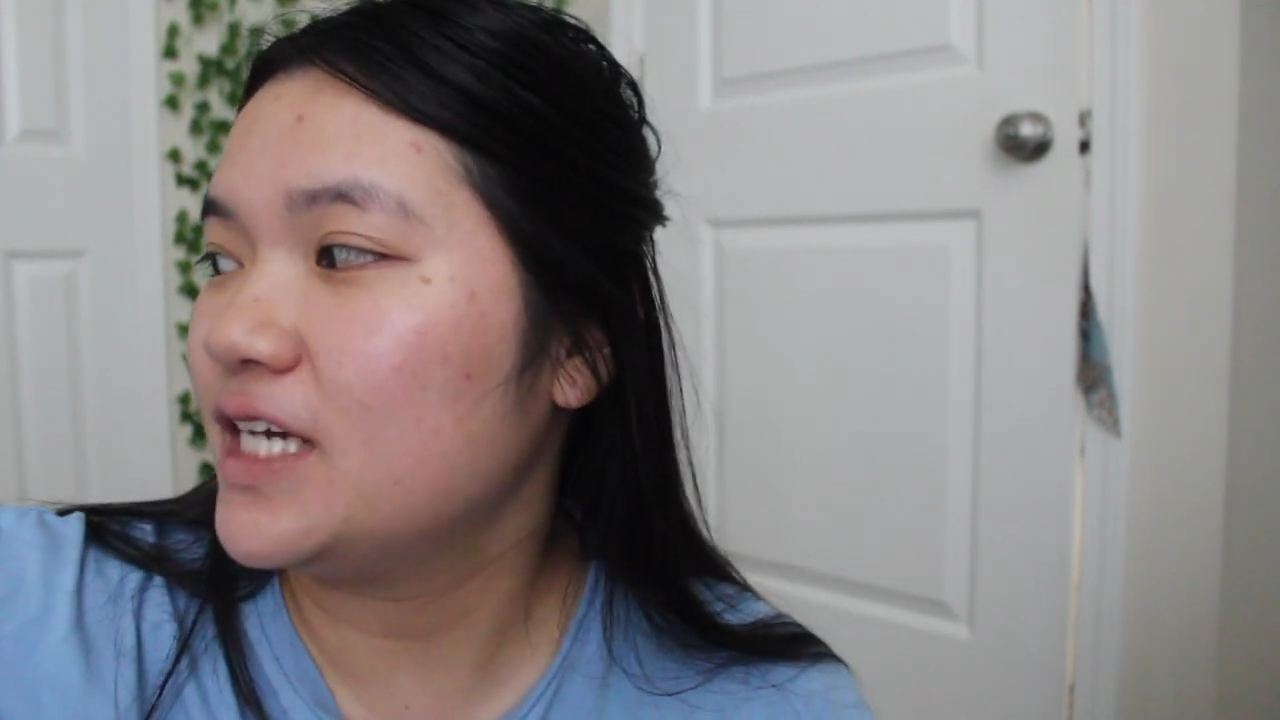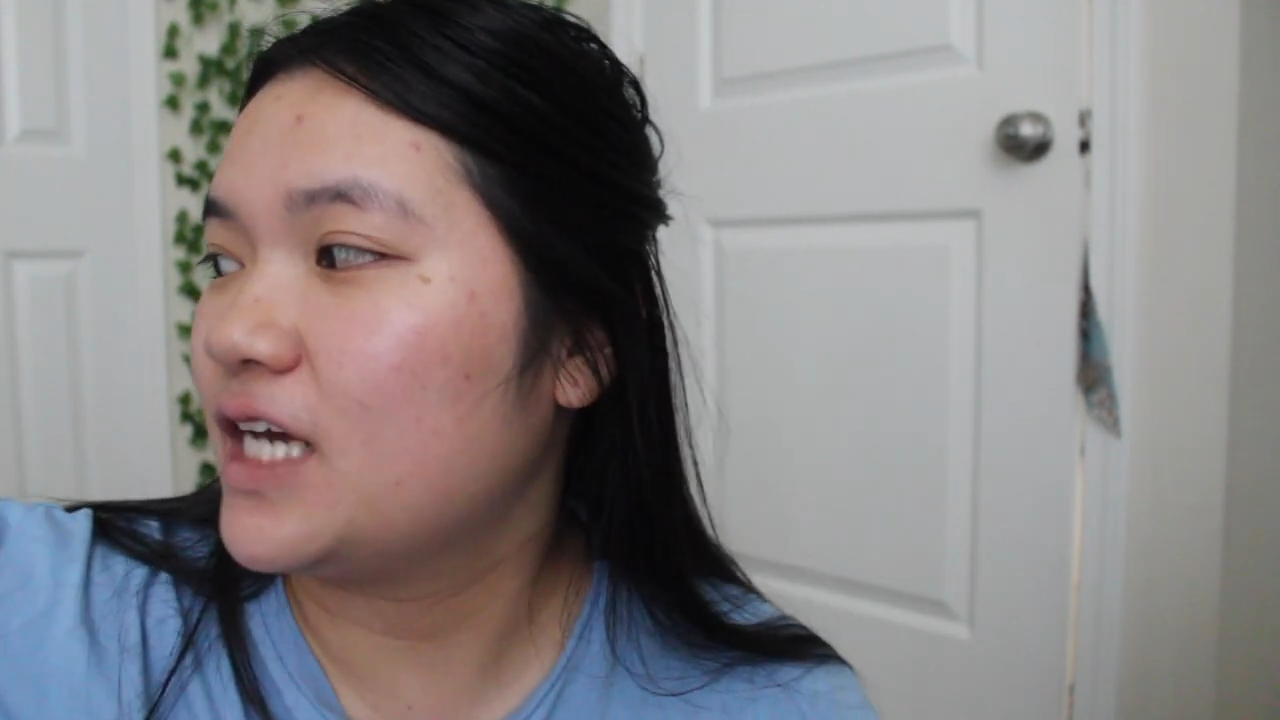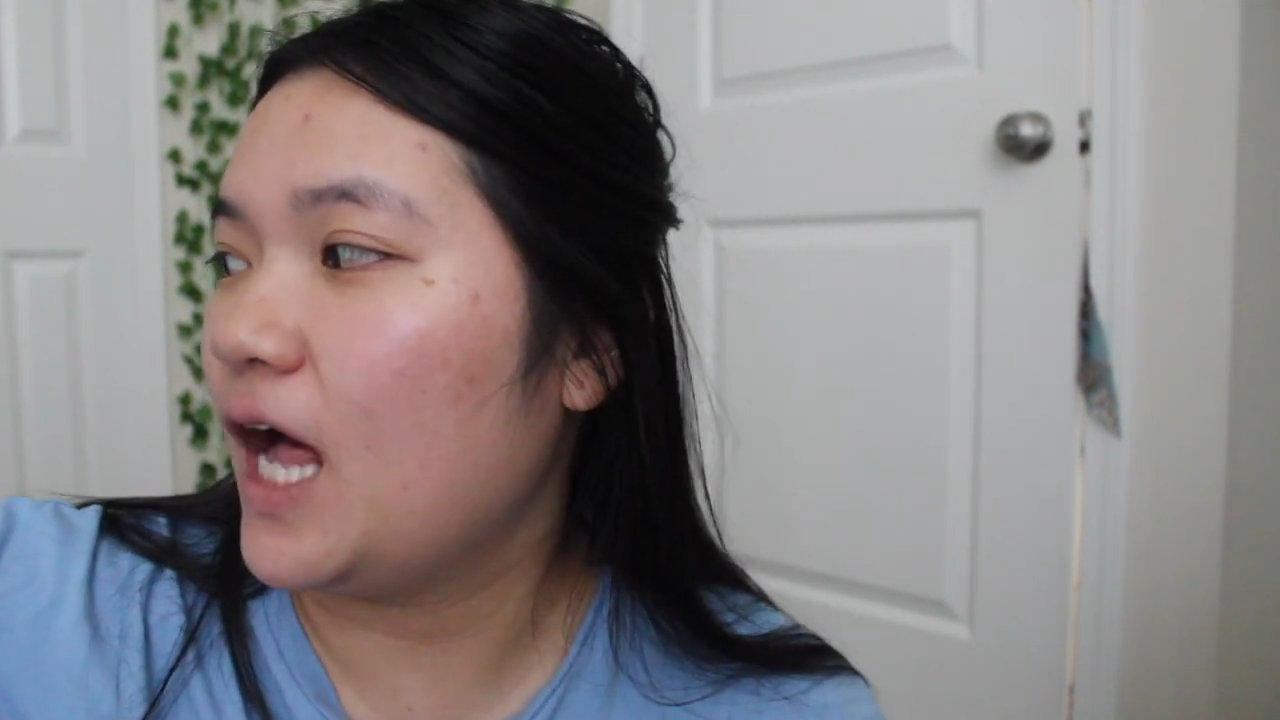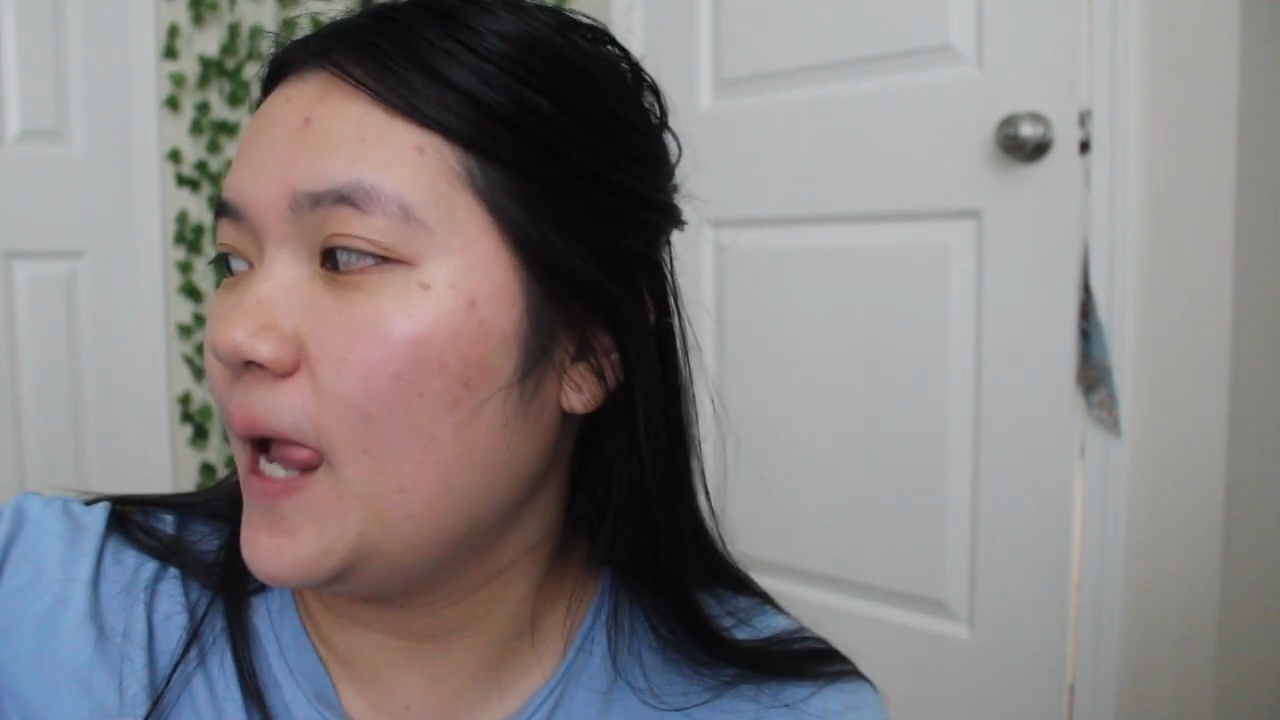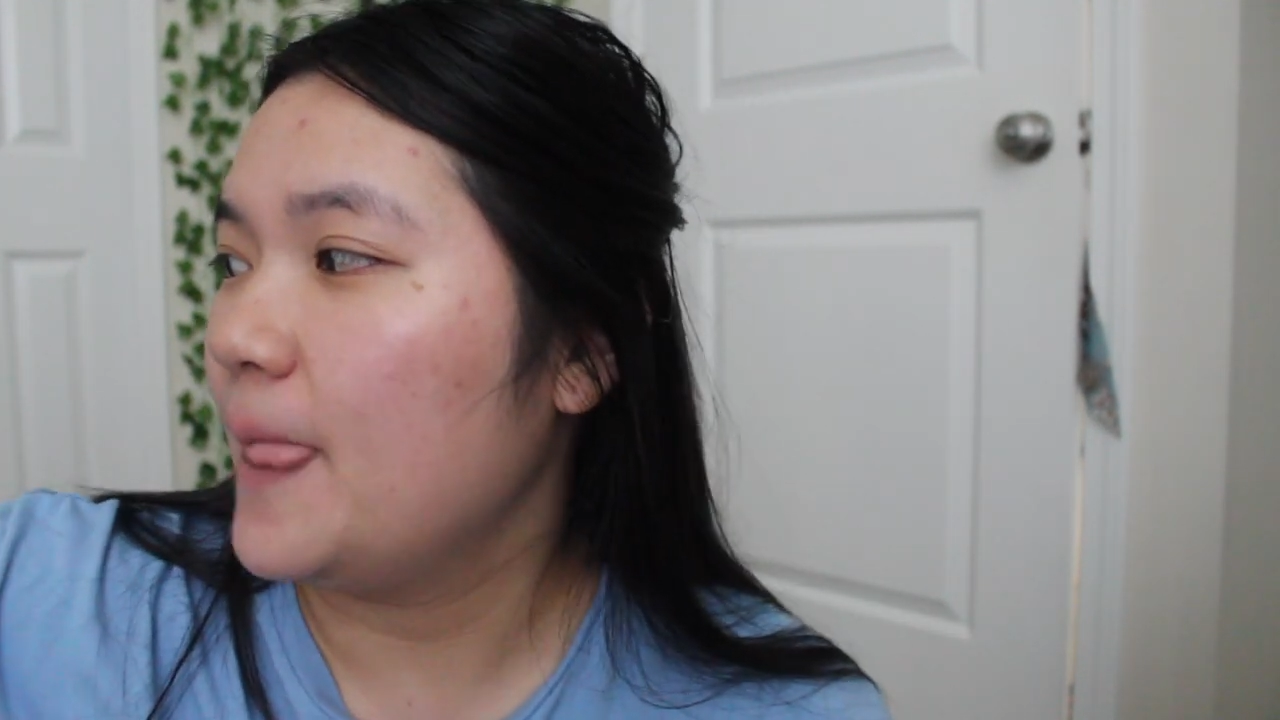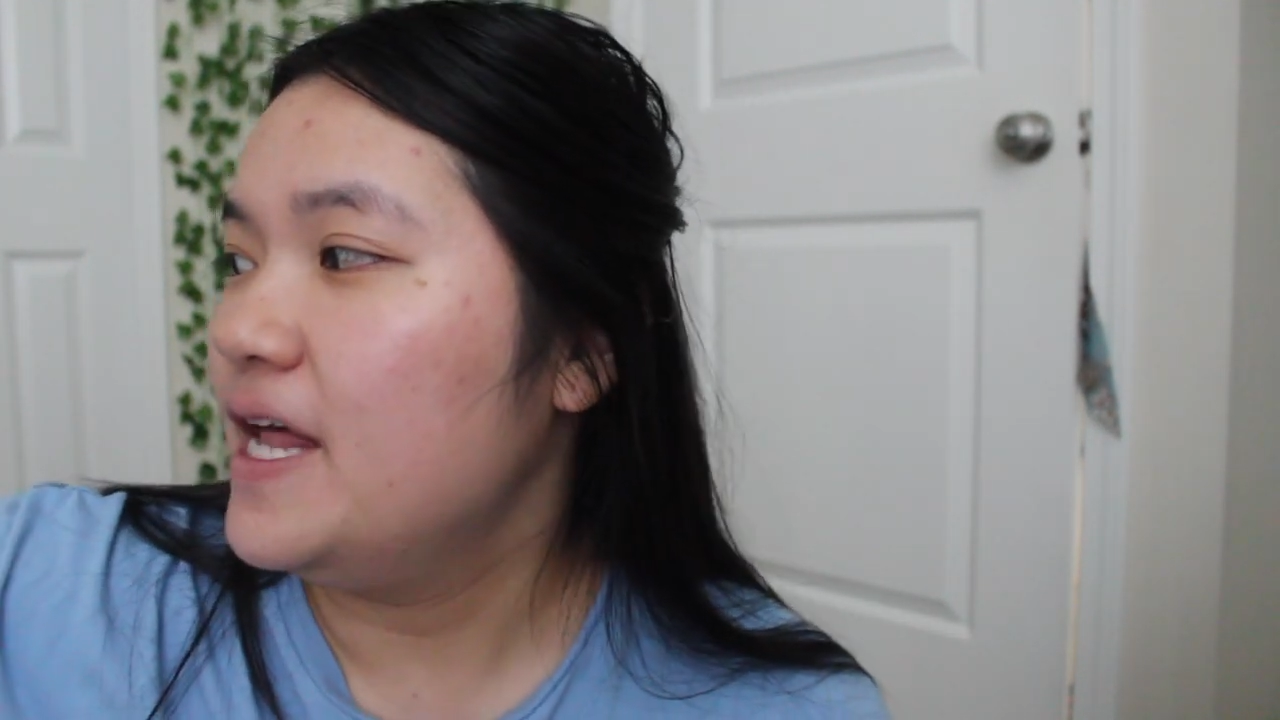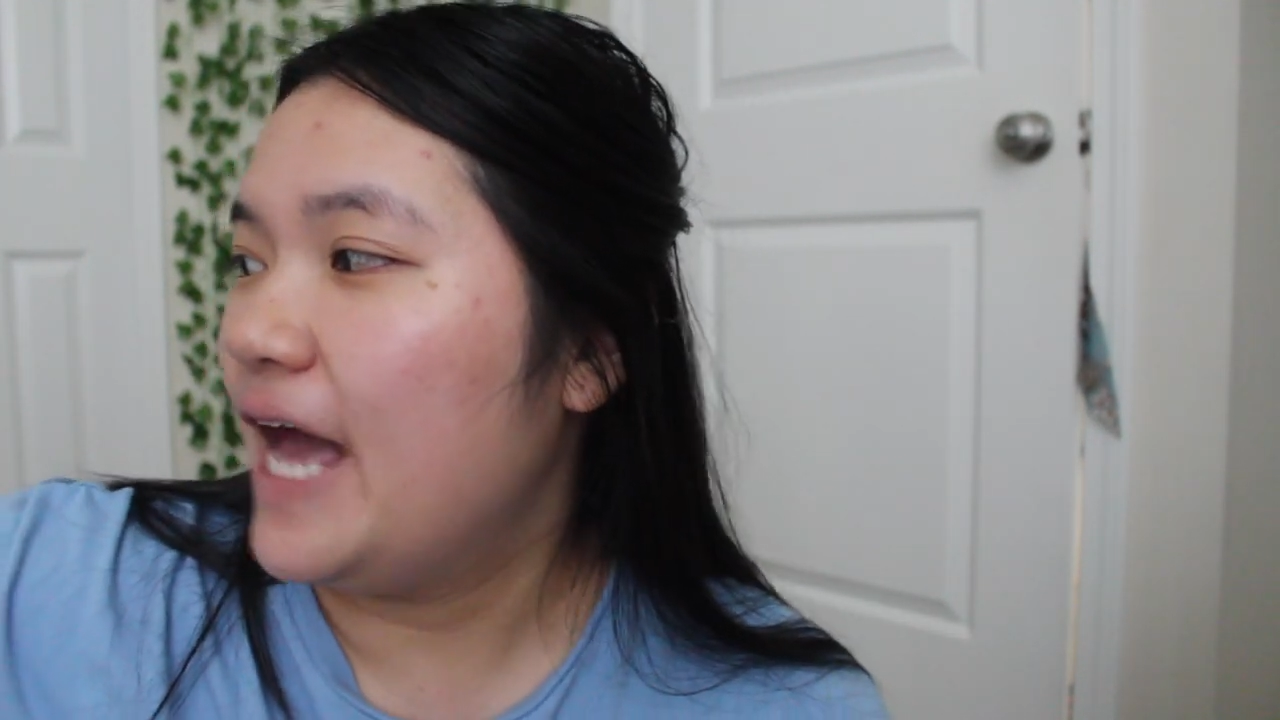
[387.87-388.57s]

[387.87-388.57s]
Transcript: i got